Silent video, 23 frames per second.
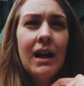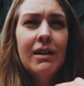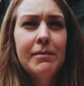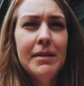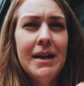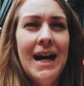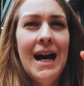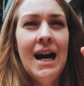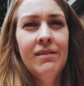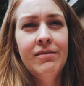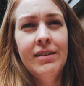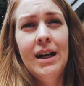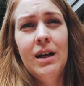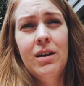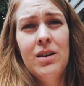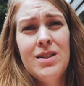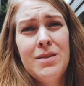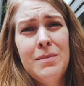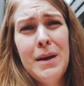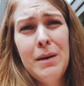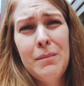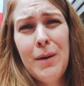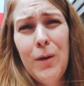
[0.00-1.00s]
have about half an hour
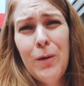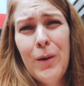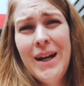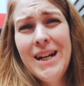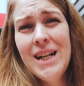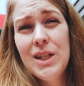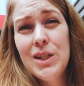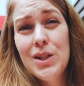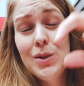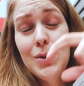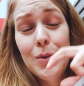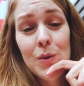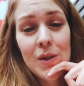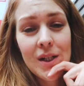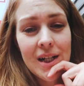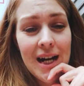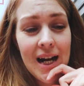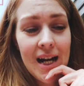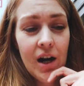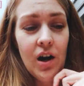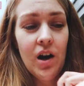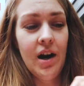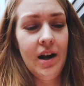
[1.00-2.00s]
to make my way to
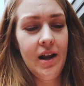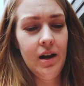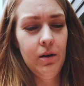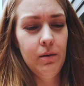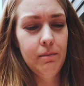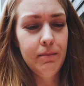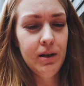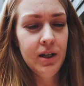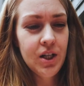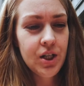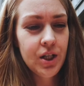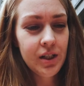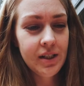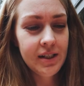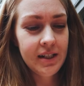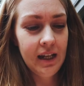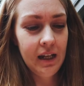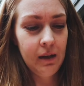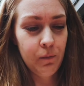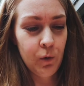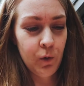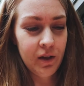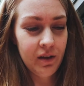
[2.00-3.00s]
Sky Garden, but it shouldn't
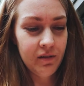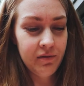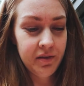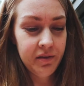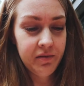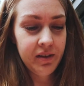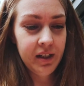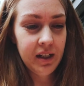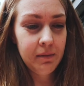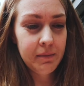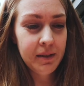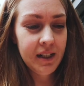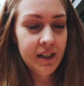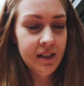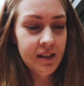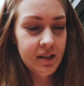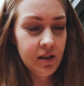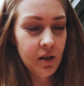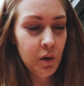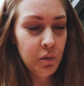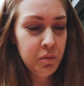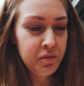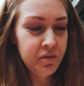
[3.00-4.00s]
take more than fifteen
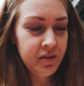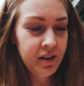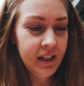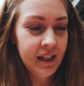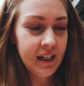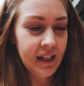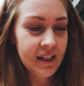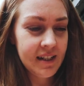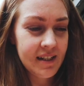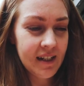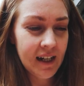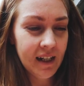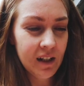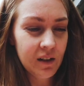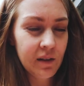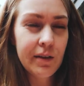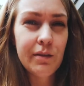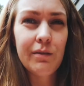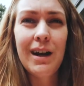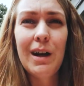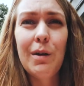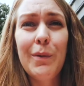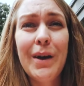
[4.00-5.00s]
minutes. Hopefully I cycle
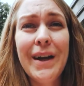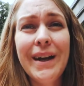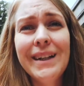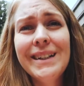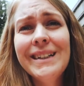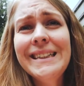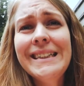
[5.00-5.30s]
the right way.